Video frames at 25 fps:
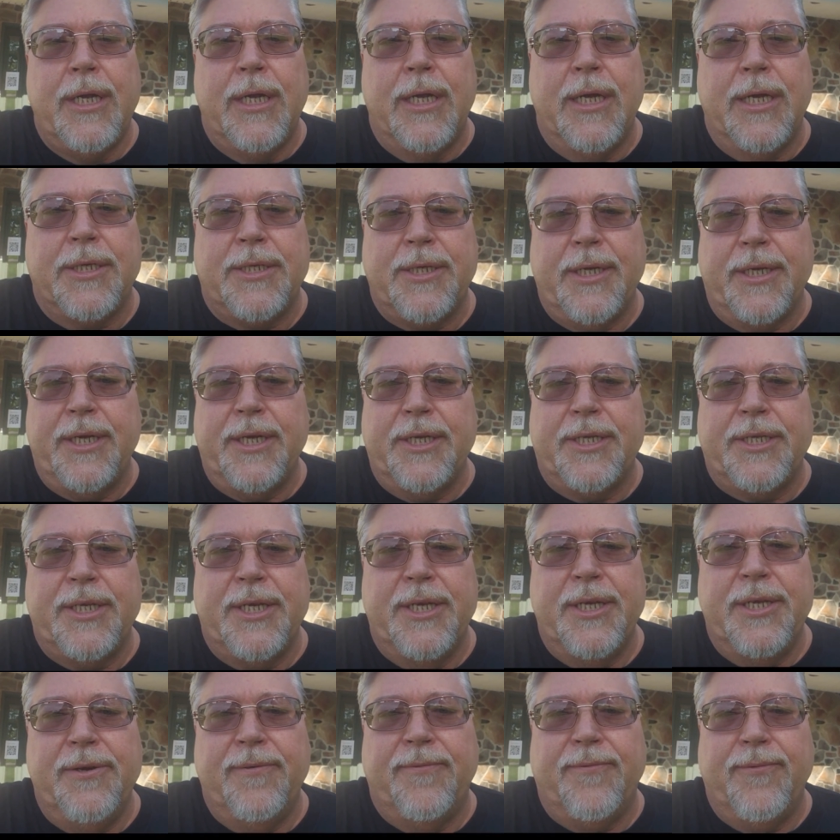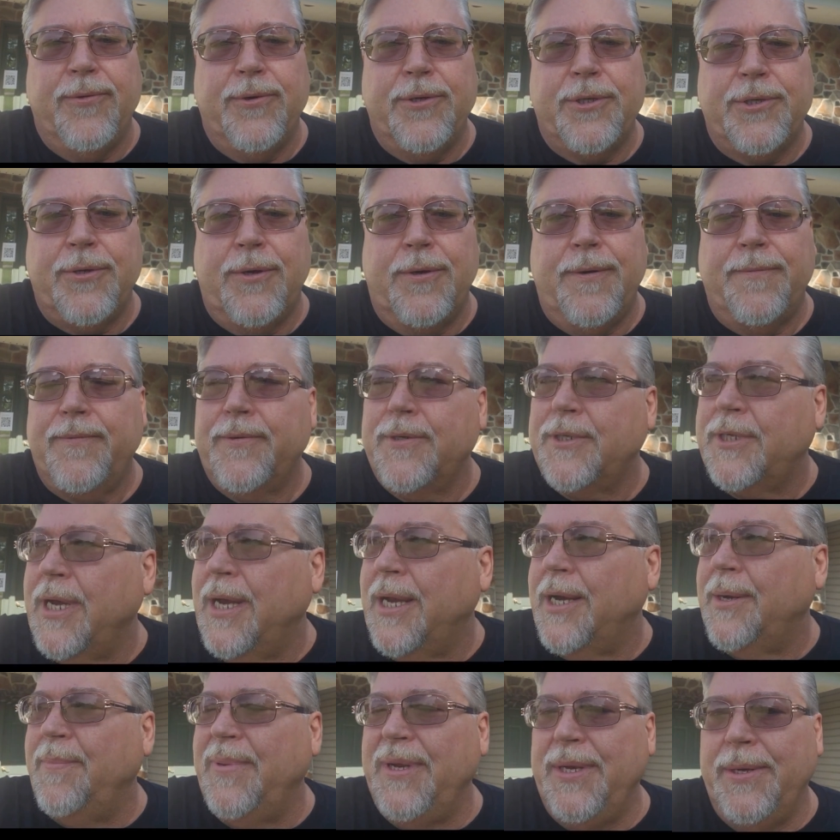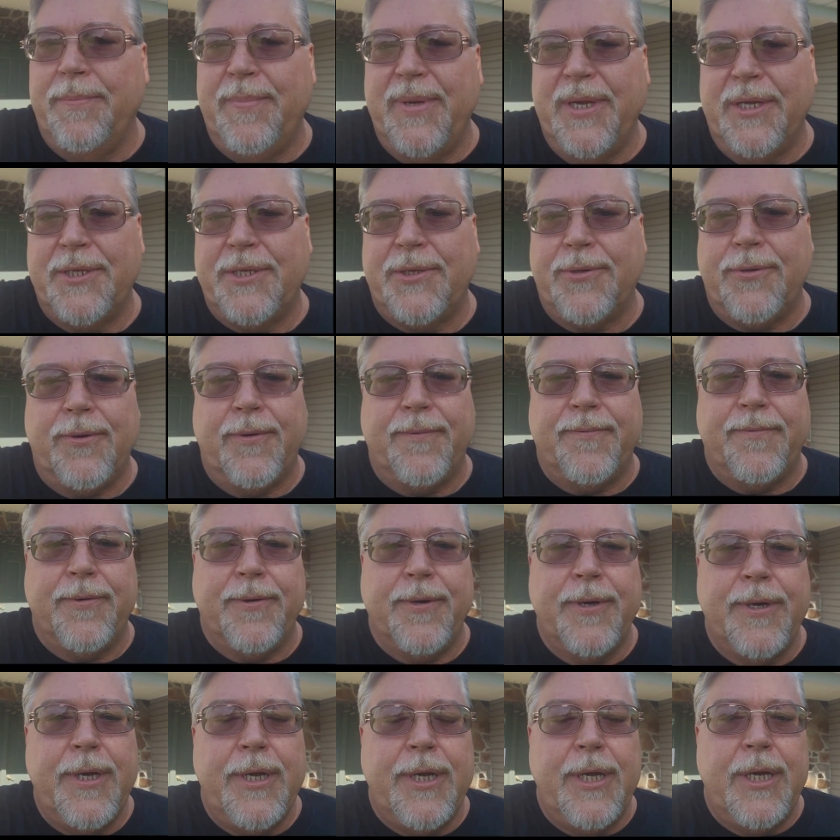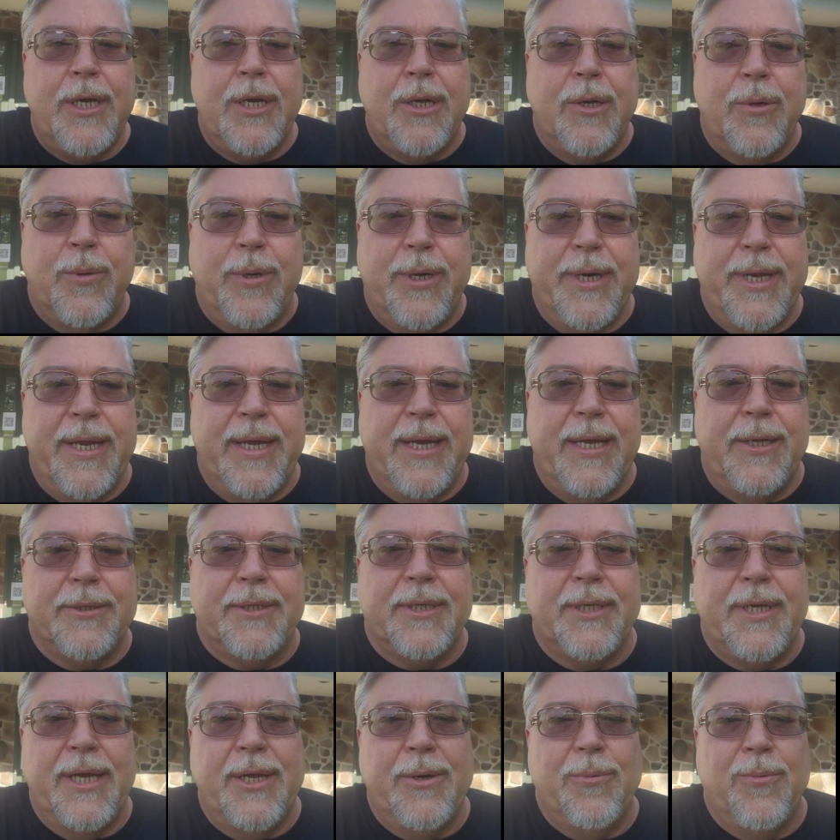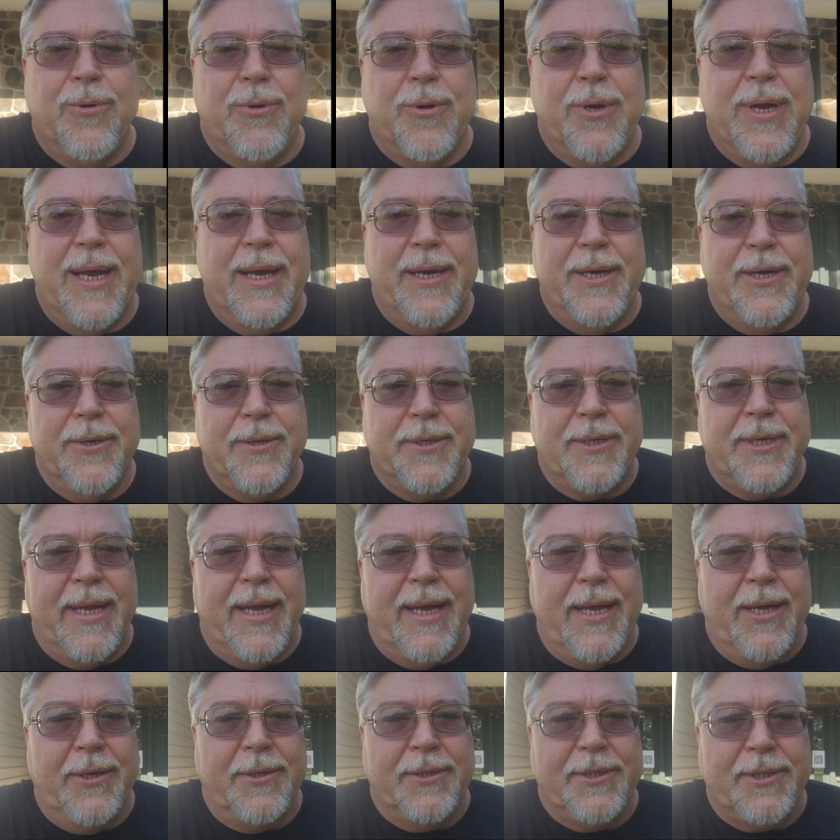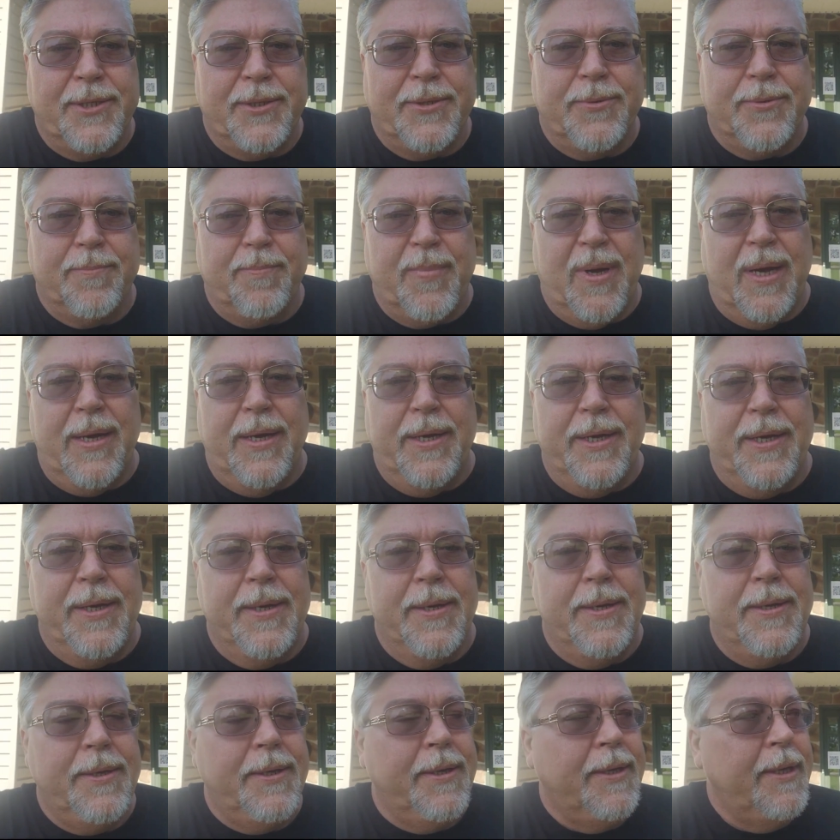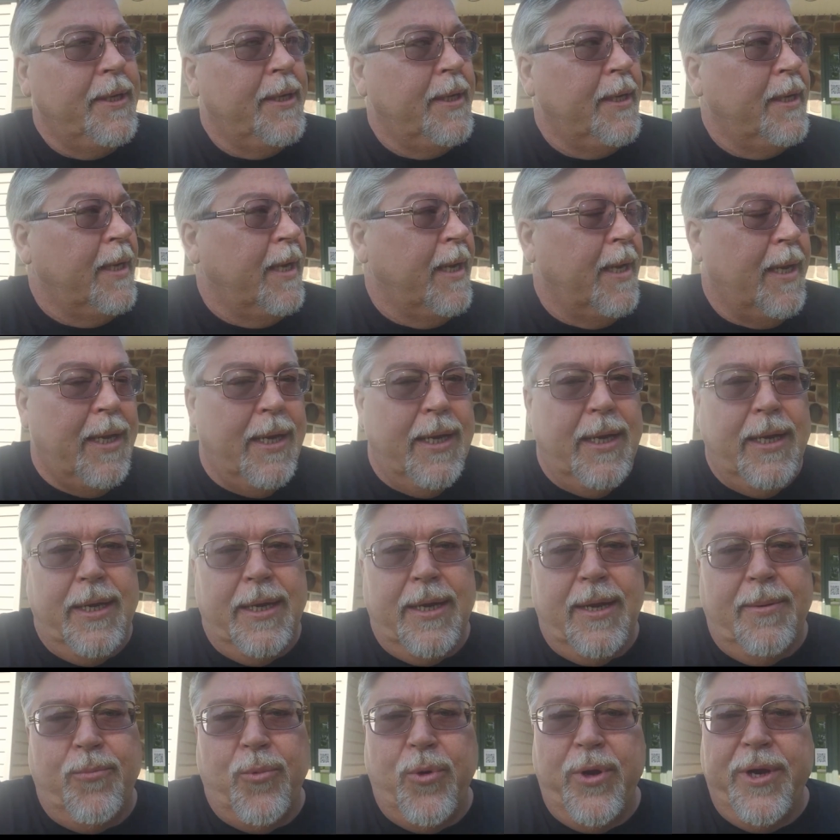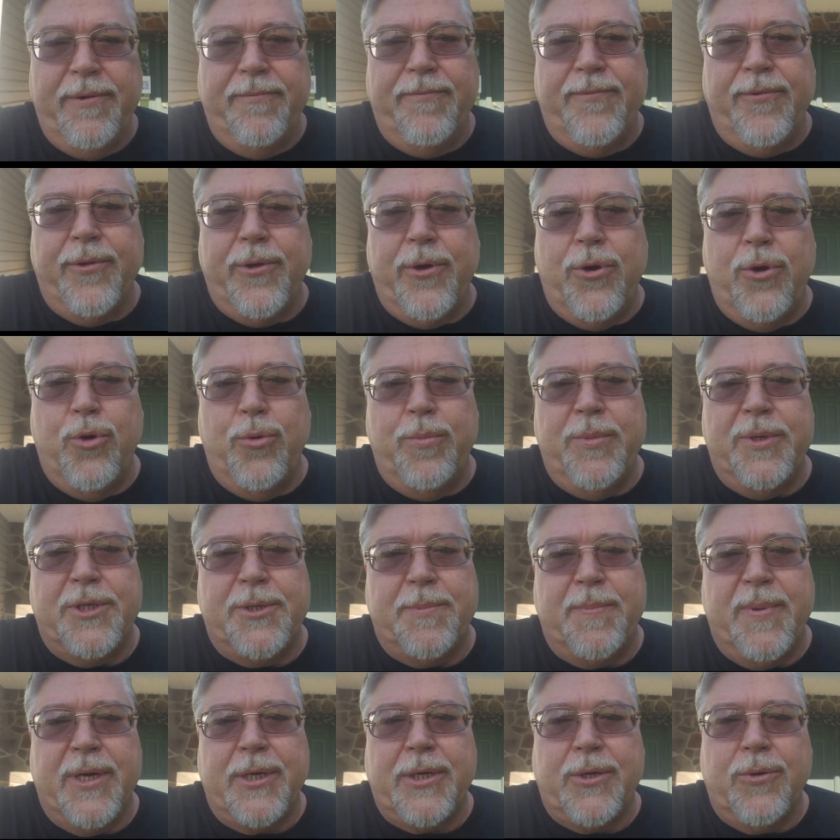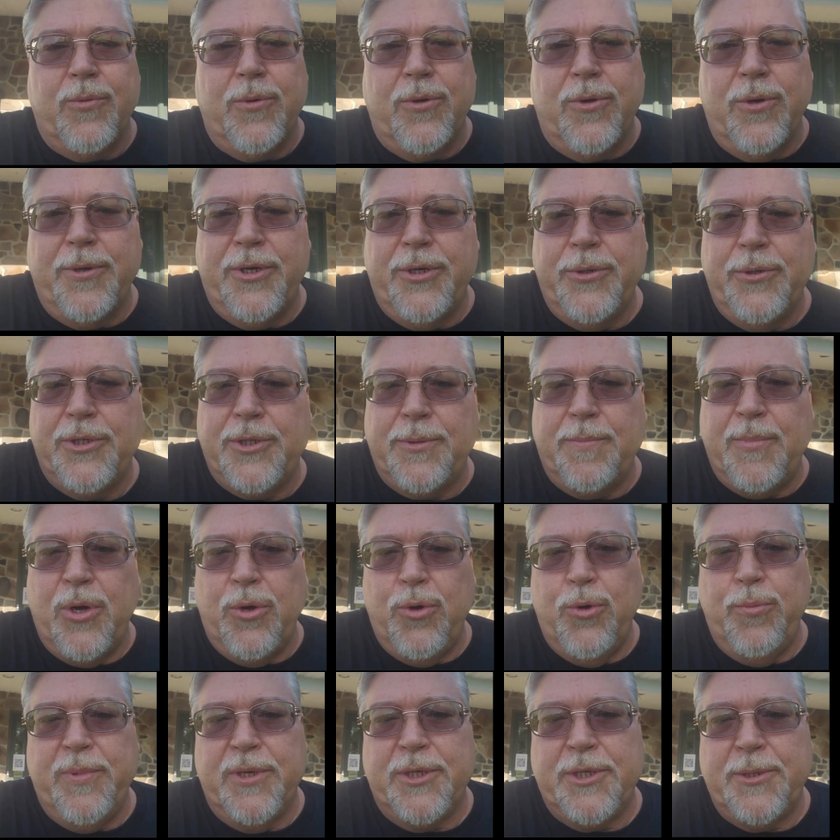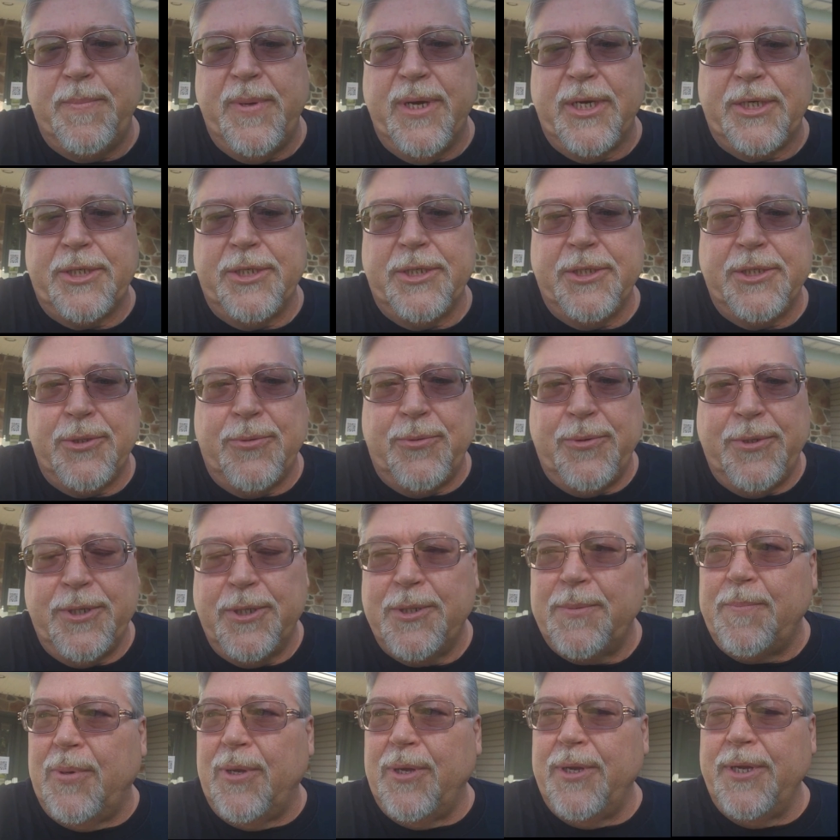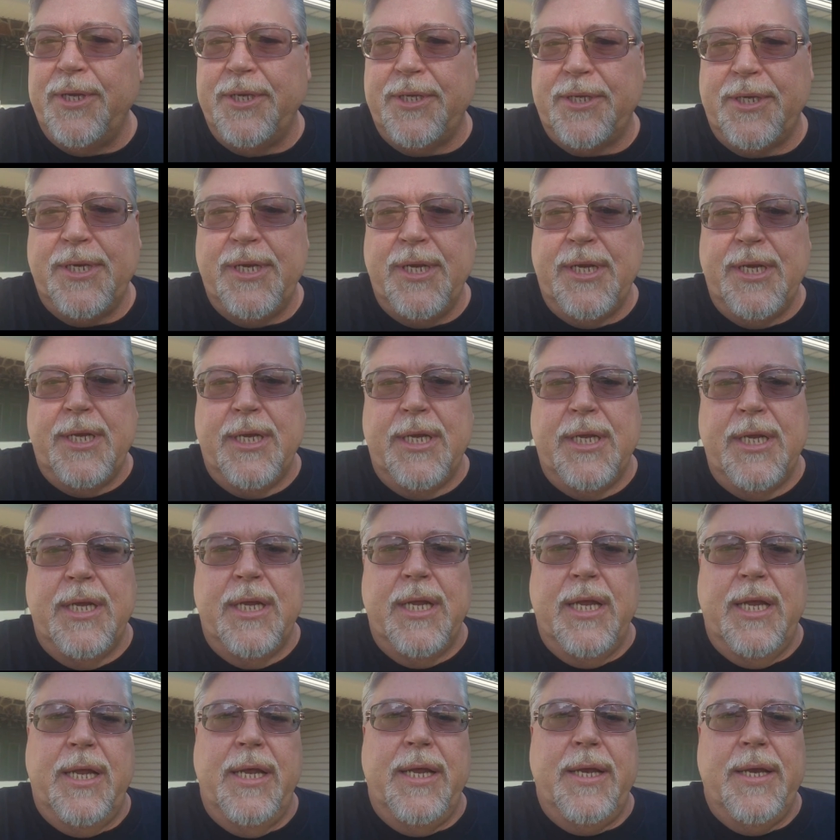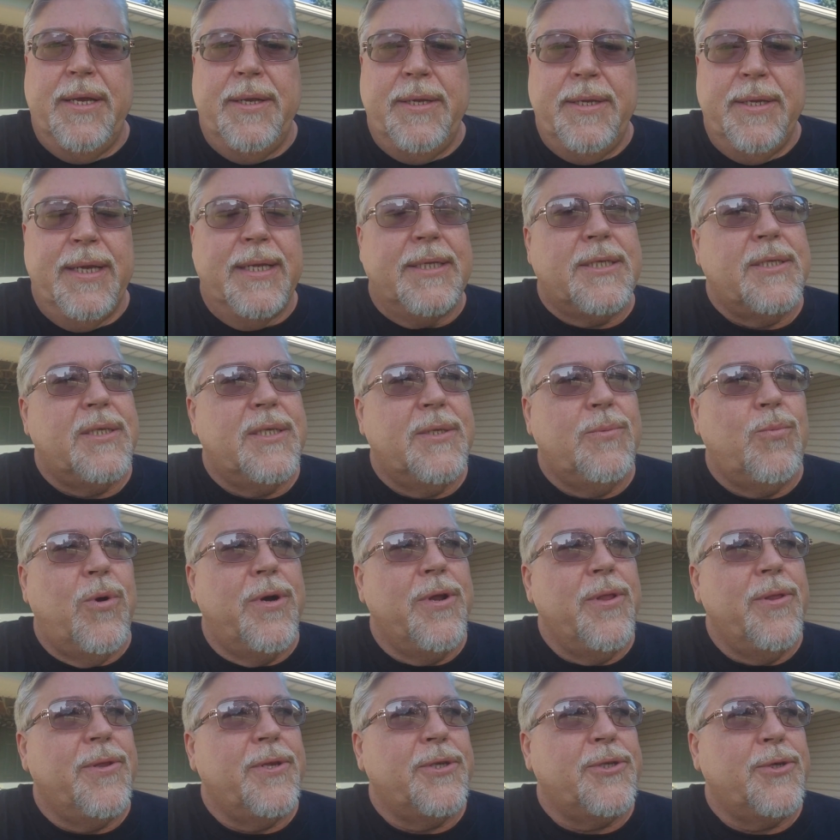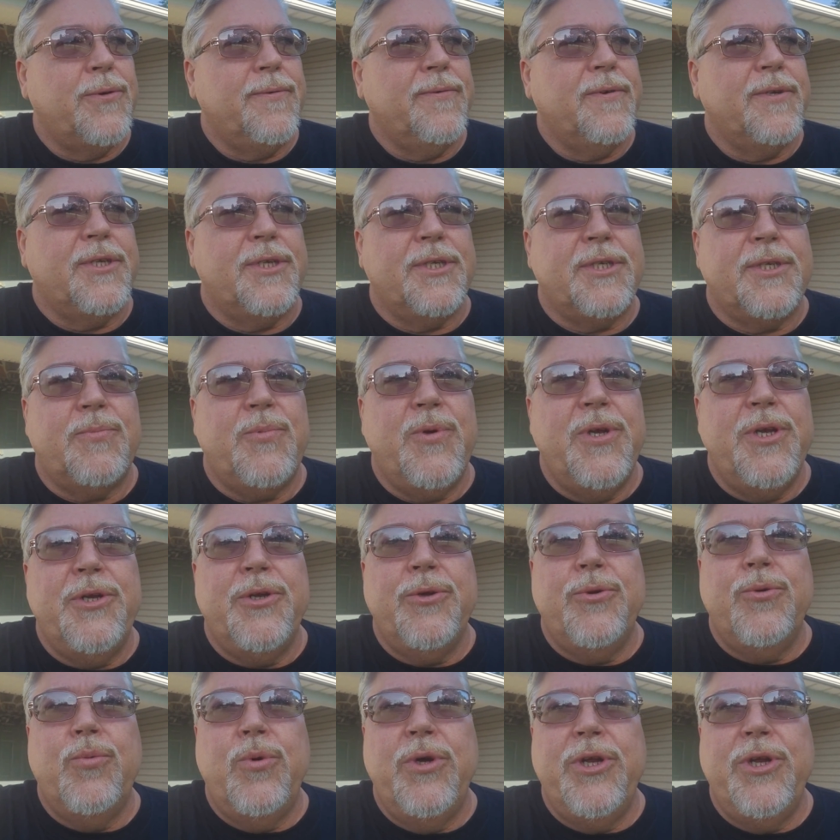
That's like I said, your first offer's got to be your best offer. Well, anyhow, today we're out here at the house that they're buying, and I'm waiting for the home inspector. We're going to do some home inspections on this place, and that's one of the services we do.